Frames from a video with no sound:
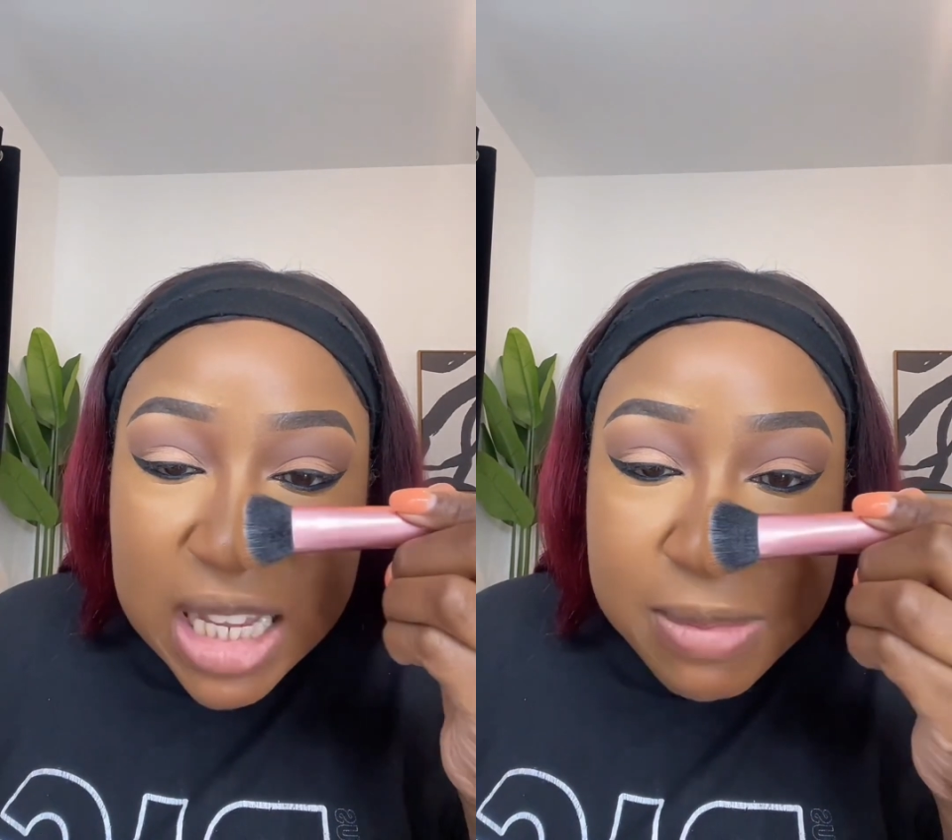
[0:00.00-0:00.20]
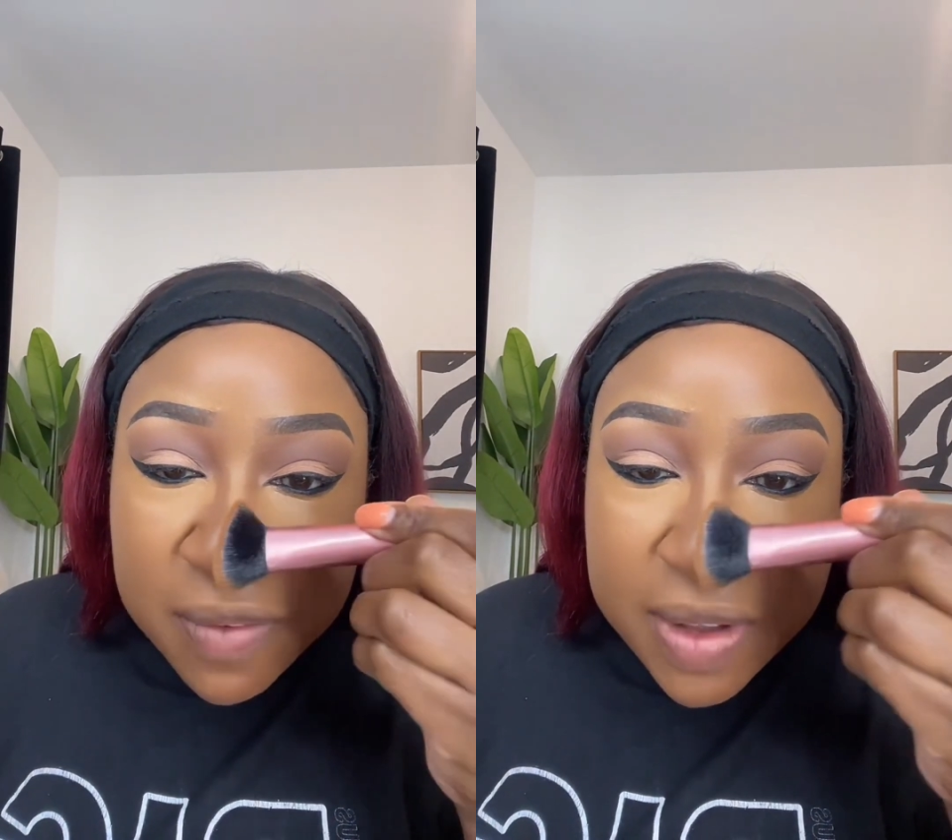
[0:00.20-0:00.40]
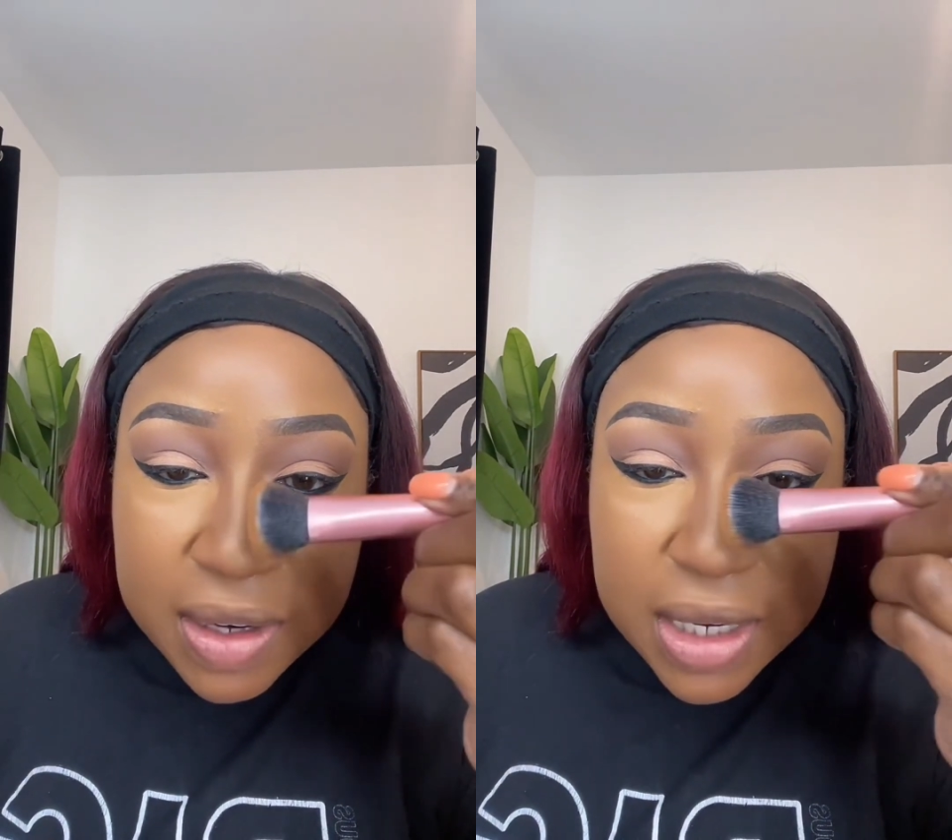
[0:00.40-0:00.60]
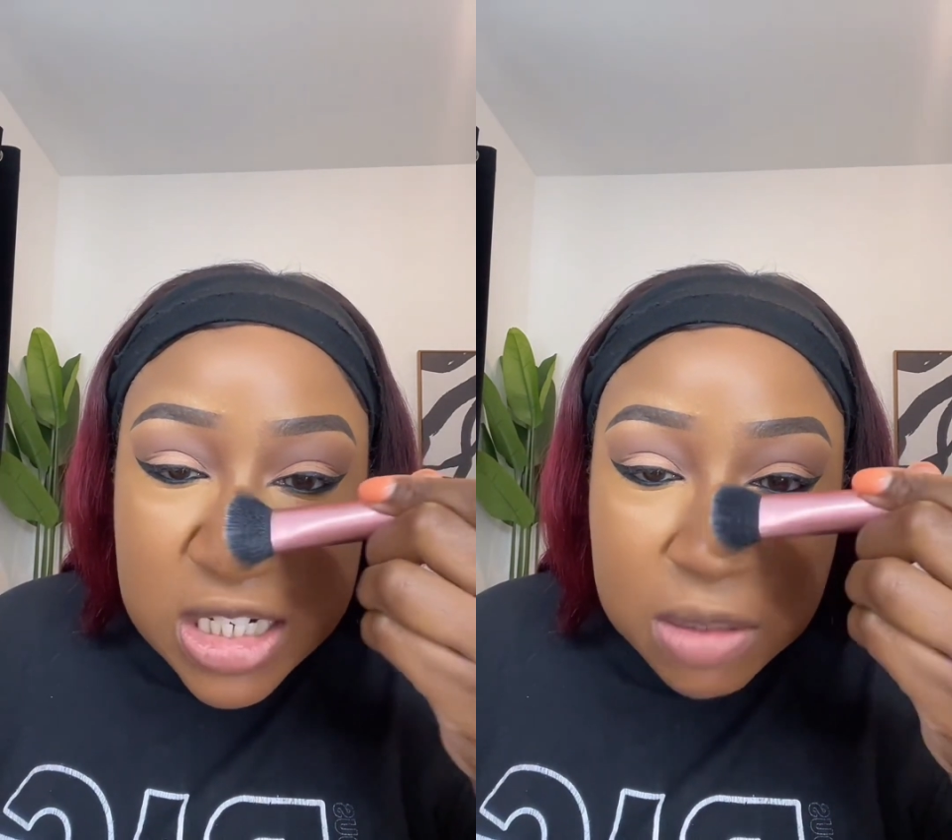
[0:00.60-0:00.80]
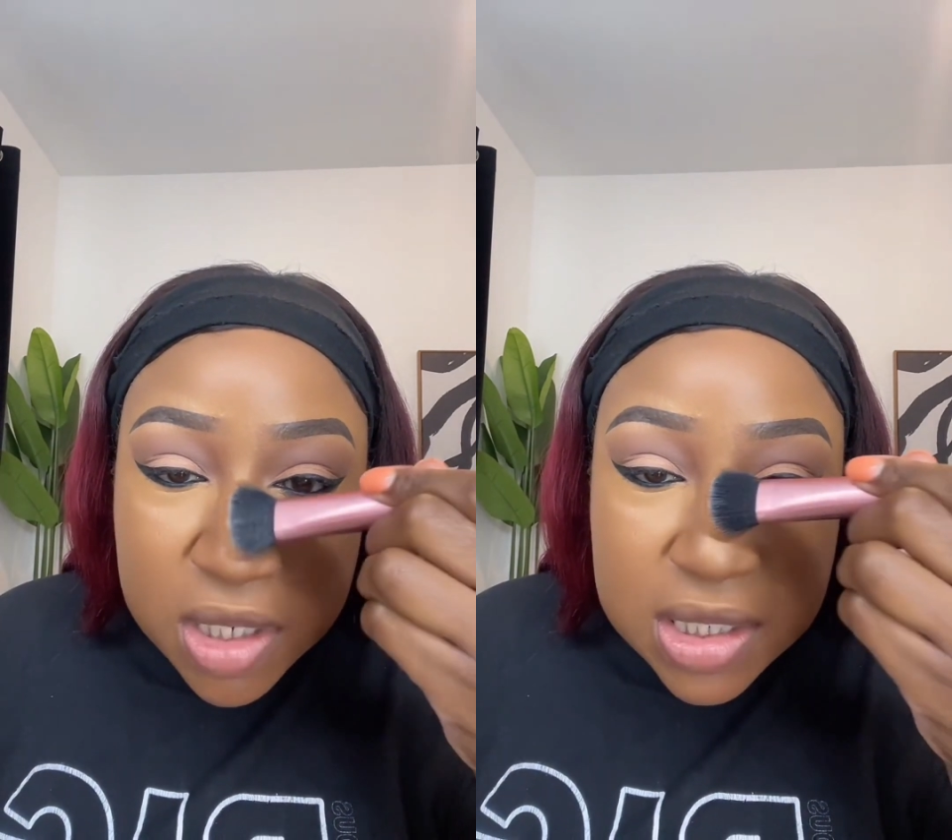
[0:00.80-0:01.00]
I'm using my
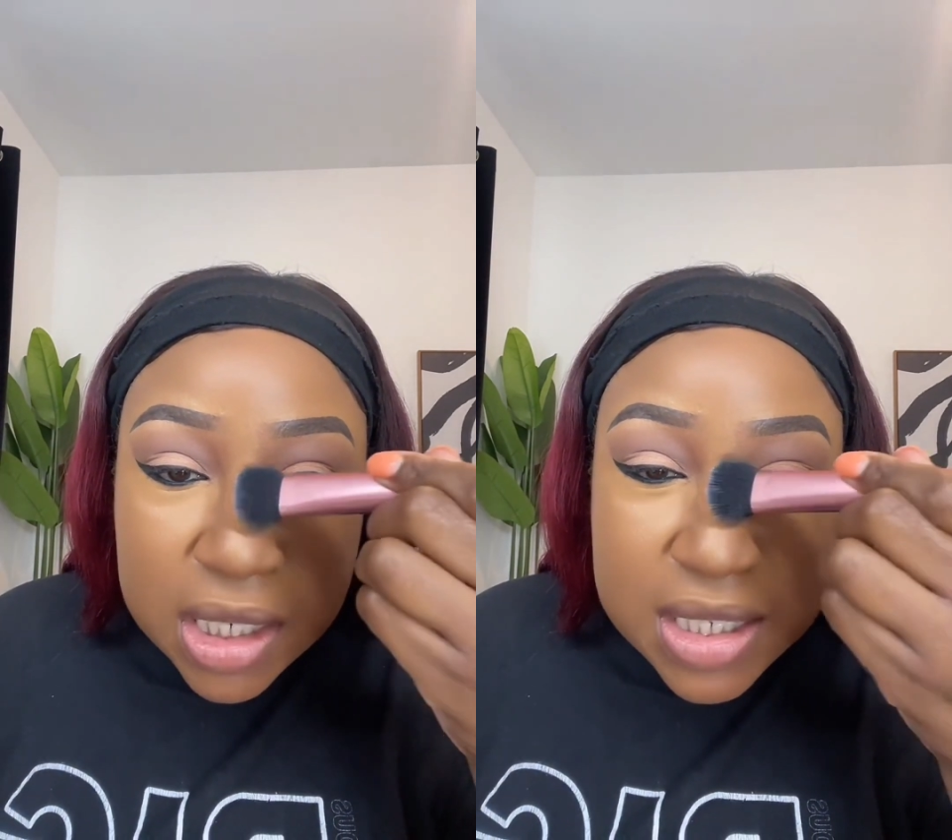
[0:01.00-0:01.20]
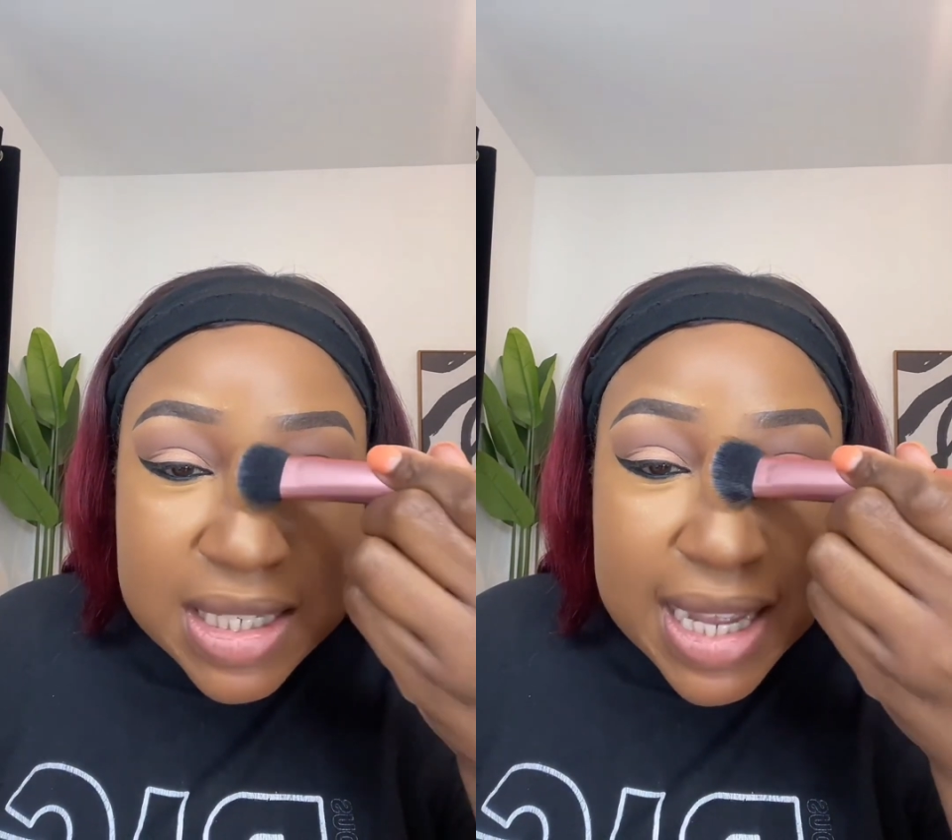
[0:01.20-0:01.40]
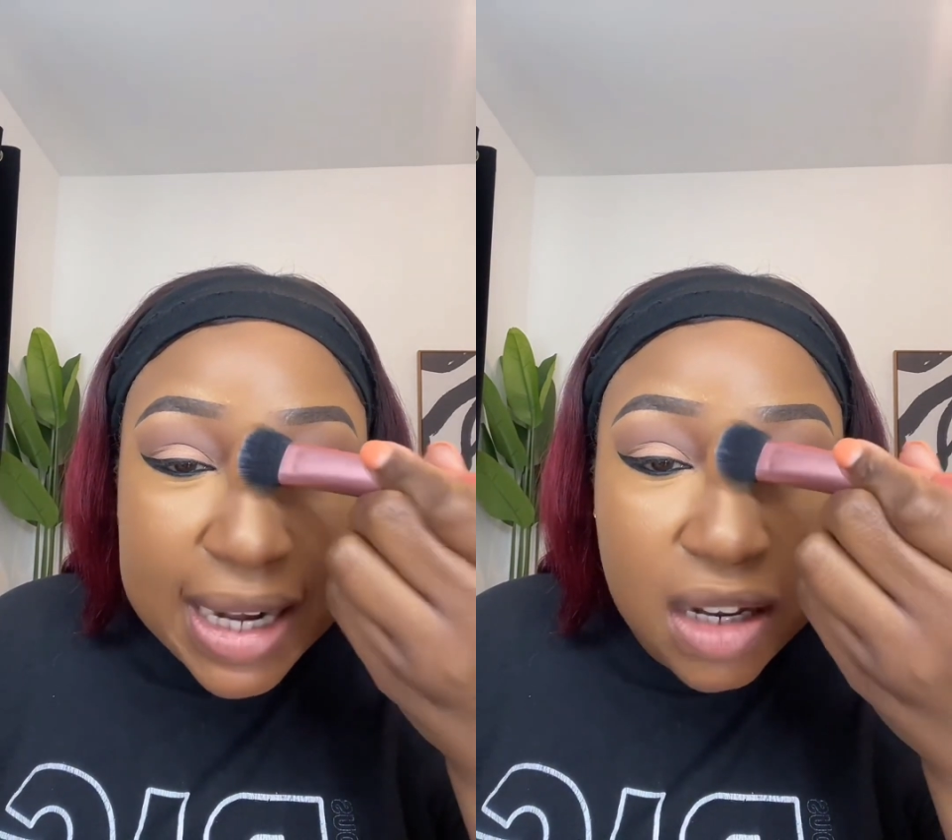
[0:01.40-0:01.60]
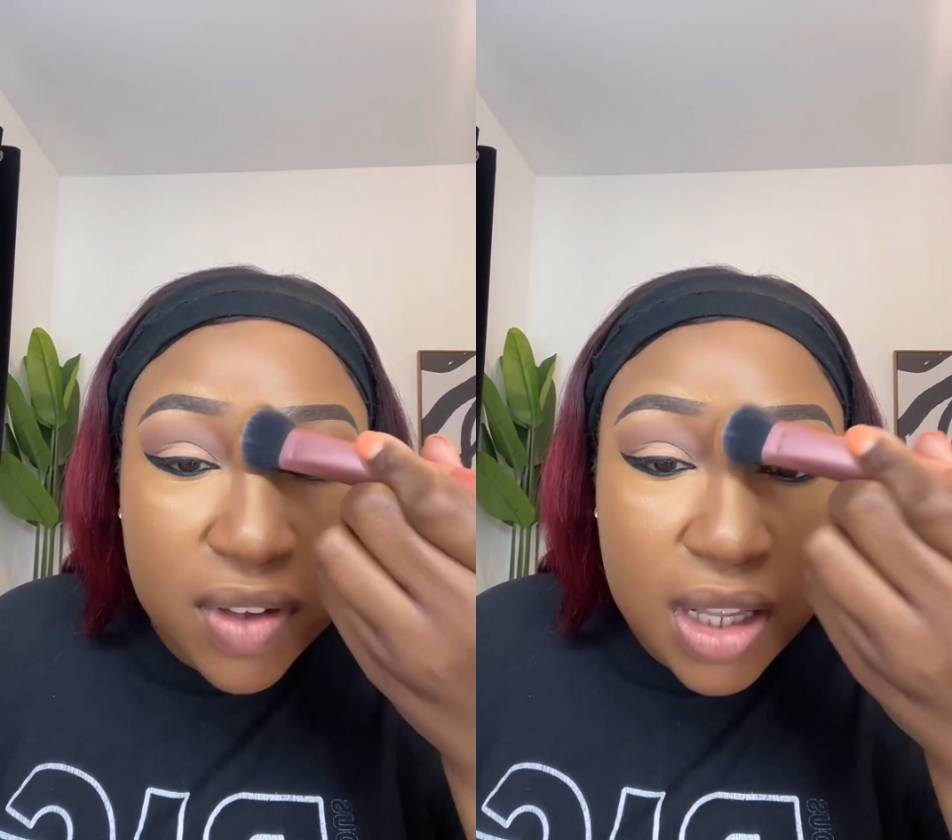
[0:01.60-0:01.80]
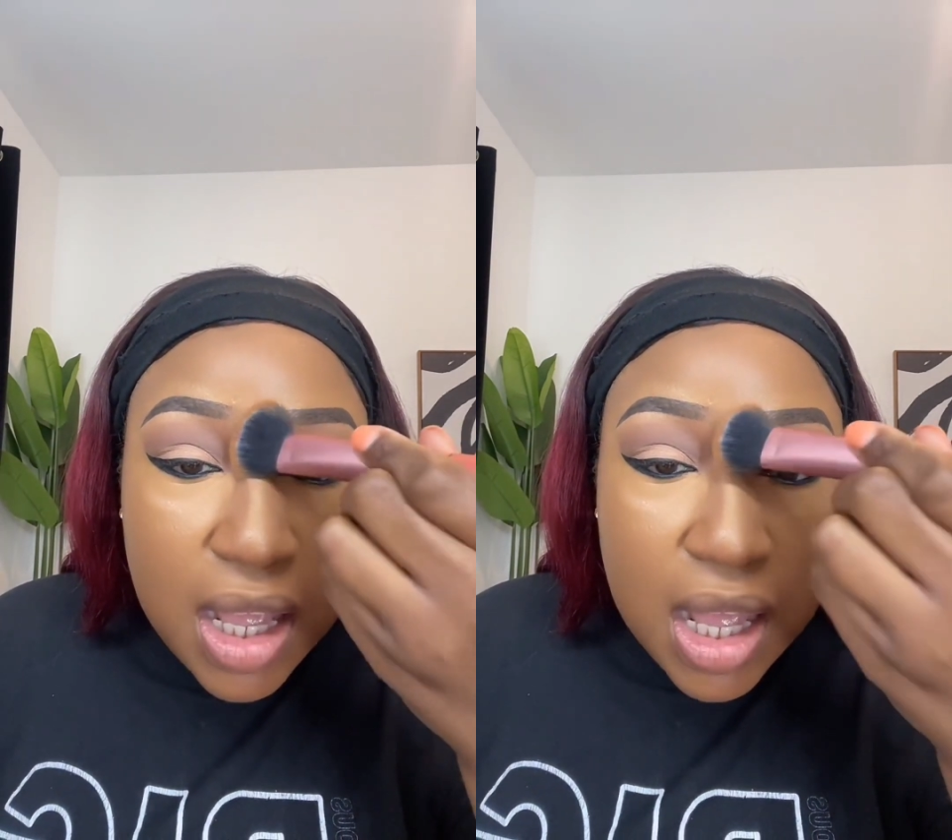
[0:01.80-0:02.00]
foundation brush that has